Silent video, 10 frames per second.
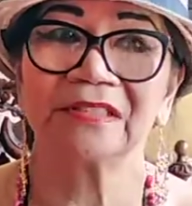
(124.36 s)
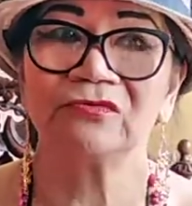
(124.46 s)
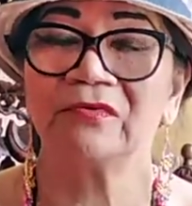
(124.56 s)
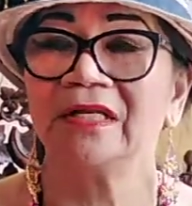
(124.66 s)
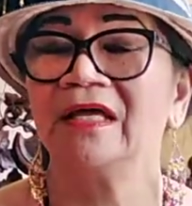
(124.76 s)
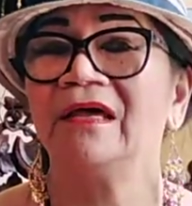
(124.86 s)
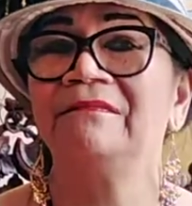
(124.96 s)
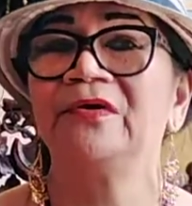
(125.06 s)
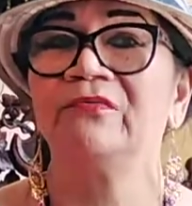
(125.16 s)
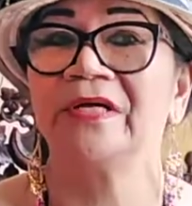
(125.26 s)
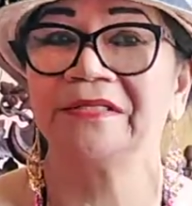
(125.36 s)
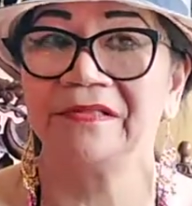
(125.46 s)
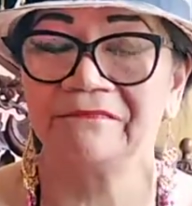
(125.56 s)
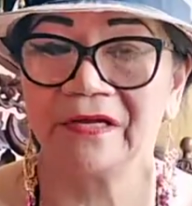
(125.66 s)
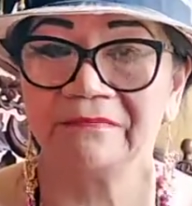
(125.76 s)
as well. Everyone in
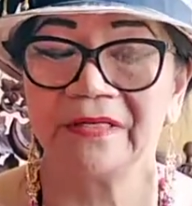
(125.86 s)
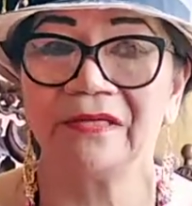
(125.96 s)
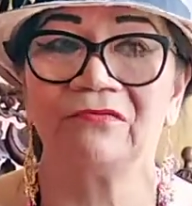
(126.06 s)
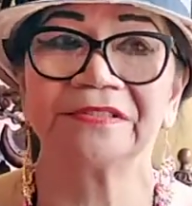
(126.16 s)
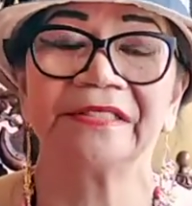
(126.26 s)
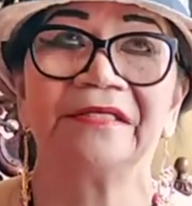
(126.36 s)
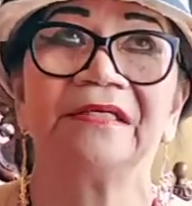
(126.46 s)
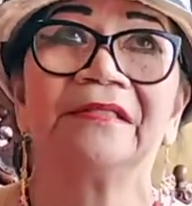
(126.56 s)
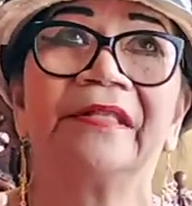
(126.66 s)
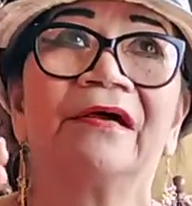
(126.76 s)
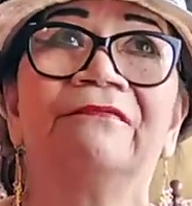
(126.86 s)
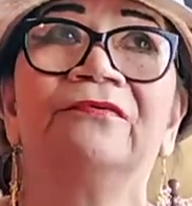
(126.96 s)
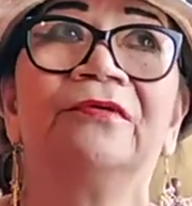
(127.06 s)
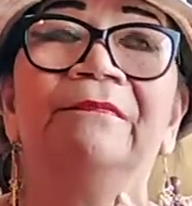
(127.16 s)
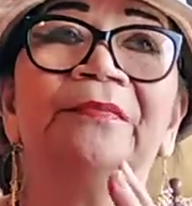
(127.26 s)
the family was saying
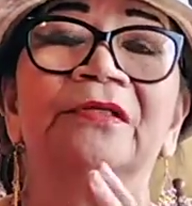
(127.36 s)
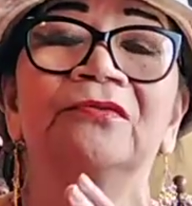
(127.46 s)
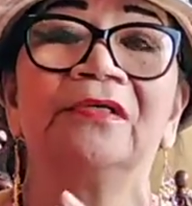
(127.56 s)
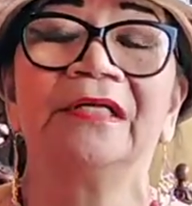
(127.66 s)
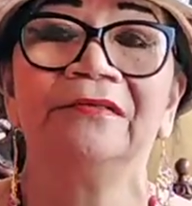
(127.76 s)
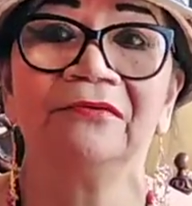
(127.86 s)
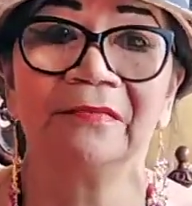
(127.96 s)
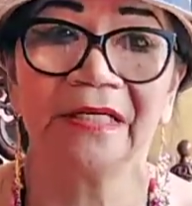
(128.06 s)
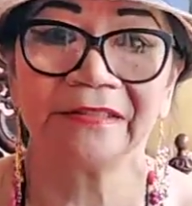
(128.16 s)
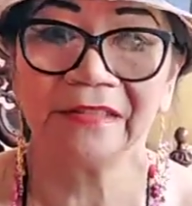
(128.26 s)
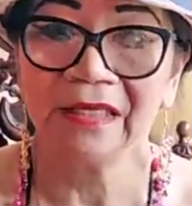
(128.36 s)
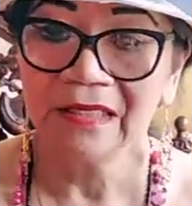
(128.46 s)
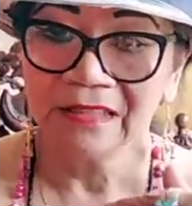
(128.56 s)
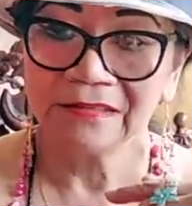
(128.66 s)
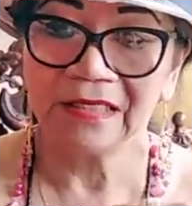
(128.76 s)
thankful to God Almighty
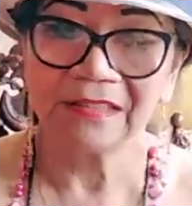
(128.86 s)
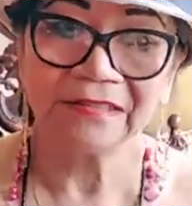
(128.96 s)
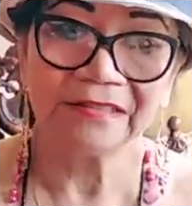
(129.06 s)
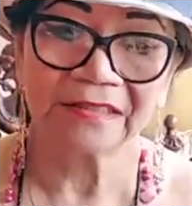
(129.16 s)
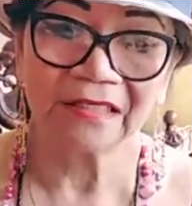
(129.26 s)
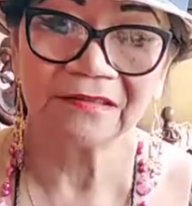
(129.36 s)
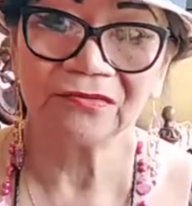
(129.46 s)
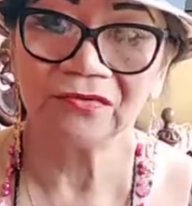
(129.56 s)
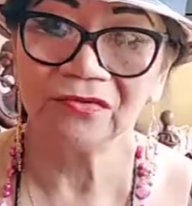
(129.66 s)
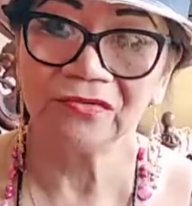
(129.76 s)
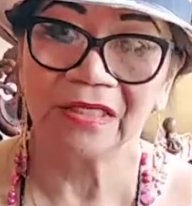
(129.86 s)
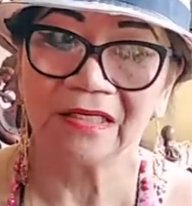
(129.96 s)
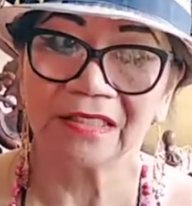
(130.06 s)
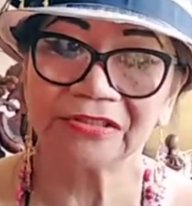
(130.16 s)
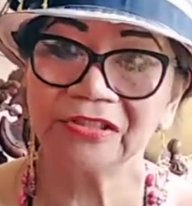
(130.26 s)
that he decided to do that
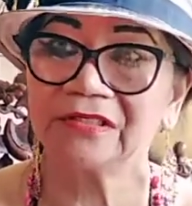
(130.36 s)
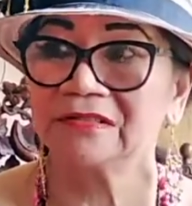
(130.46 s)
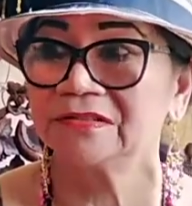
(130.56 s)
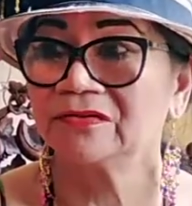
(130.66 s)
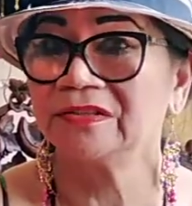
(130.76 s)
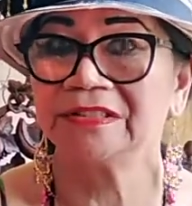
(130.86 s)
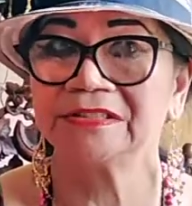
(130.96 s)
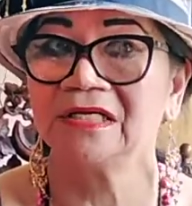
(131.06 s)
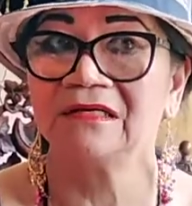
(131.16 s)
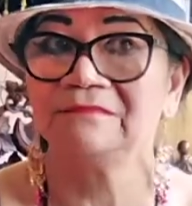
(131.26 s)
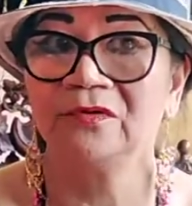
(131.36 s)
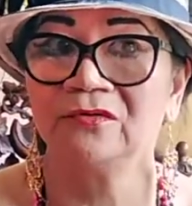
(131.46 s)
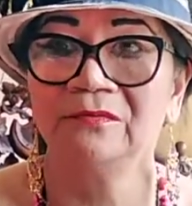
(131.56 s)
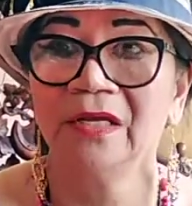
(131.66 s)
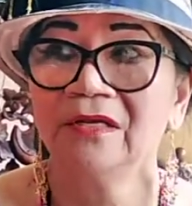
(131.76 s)
last year. So he's not
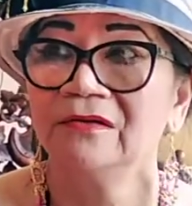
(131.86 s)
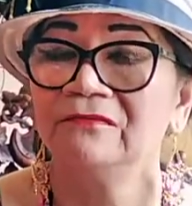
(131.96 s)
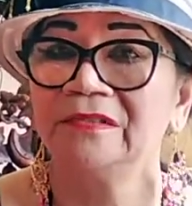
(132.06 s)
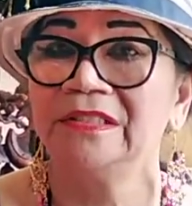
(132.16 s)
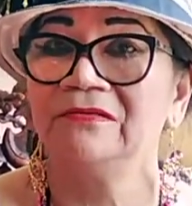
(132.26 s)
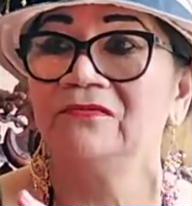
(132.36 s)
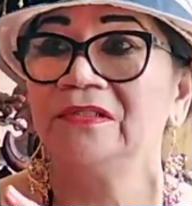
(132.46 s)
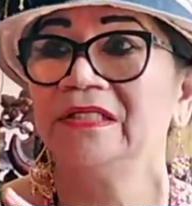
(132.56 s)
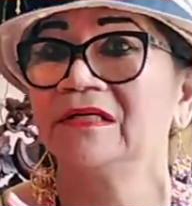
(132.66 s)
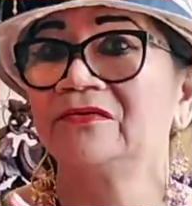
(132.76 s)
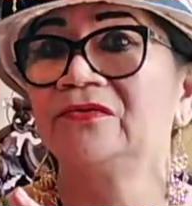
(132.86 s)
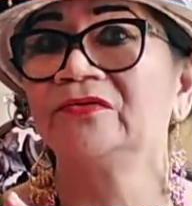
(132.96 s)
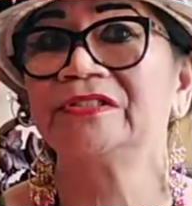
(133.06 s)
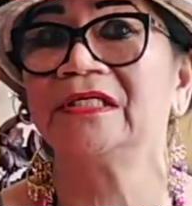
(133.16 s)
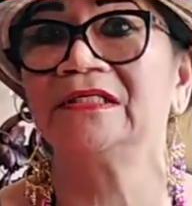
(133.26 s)
involved with the
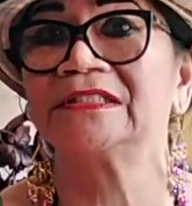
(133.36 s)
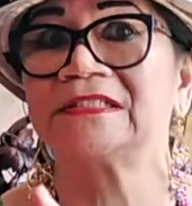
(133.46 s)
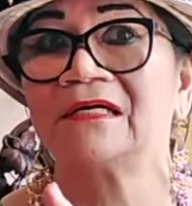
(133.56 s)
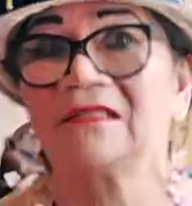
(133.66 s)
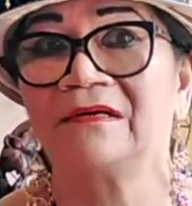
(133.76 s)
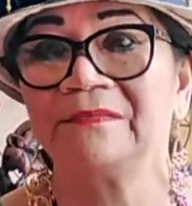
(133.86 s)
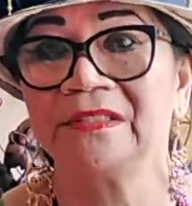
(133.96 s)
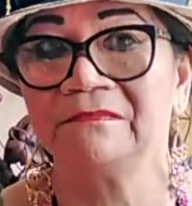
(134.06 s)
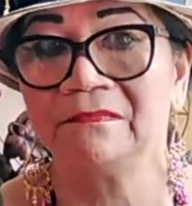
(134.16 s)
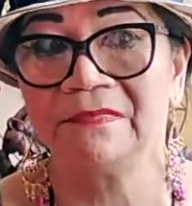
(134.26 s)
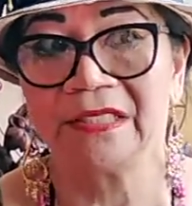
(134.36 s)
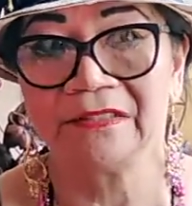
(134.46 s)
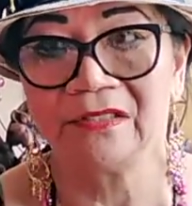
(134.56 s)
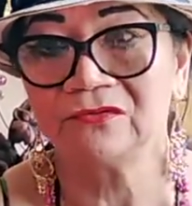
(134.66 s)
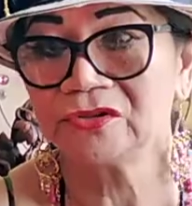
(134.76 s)
cruising stuck up in by
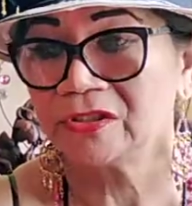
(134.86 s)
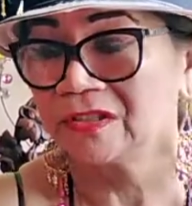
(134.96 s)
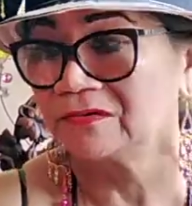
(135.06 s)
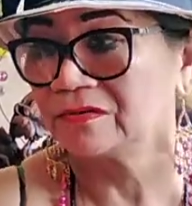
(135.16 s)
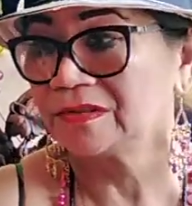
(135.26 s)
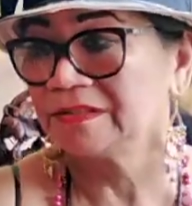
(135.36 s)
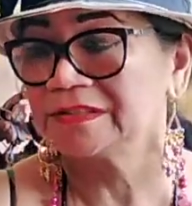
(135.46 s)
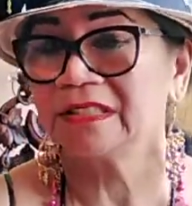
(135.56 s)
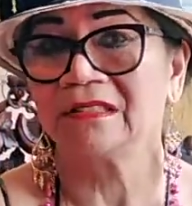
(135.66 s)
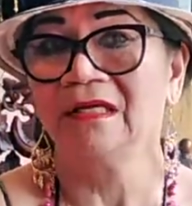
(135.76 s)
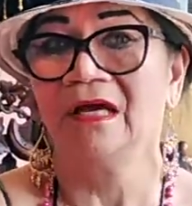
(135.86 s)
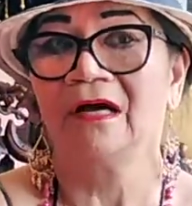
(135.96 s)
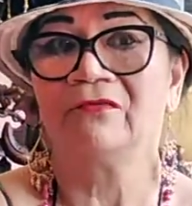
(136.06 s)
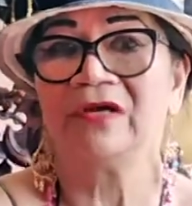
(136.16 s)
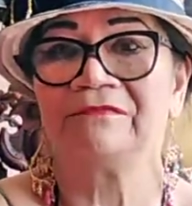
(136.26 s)
the ocean or in the sea,
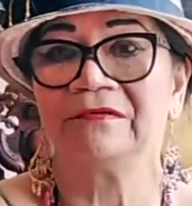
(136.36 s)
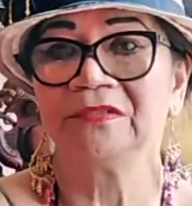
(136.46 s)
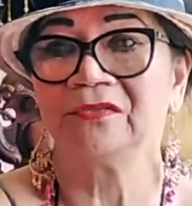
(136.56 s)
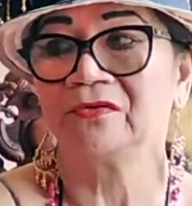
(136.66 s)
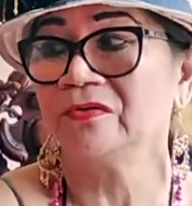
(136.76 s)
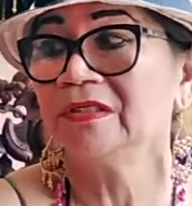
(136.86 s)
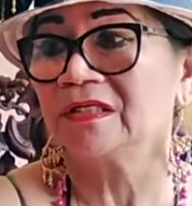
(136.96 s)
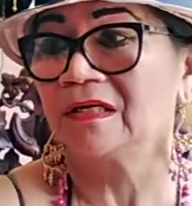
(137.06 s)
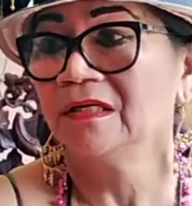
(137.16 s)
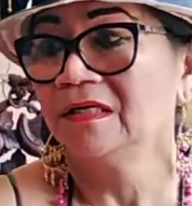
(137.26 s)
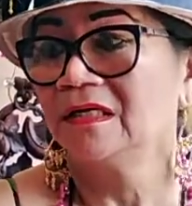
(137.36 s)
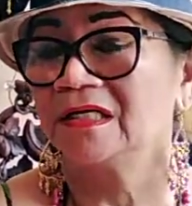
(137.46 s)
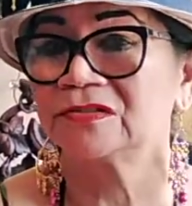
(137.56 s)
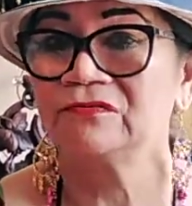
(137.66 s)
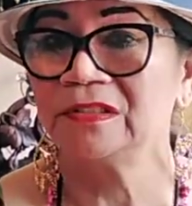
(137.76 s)
away from the corona,
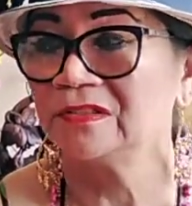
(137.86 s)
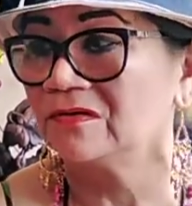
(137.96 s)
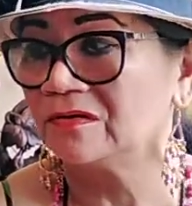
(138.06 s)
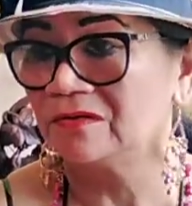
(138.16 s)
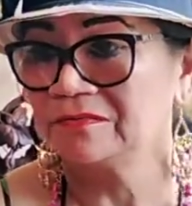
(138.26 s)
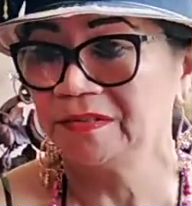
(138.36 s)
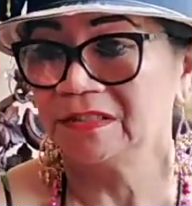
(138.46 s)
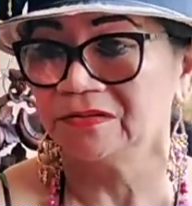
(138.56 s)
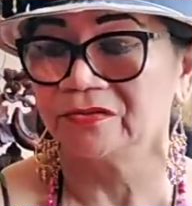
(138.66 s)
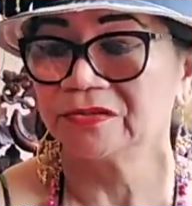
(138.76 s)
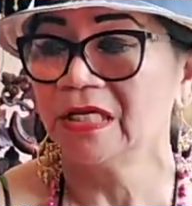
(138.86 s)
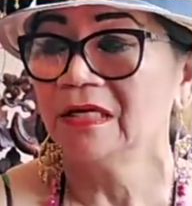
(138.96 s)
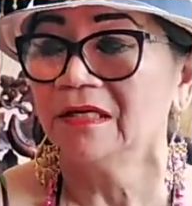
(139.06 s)
as we know all of that news.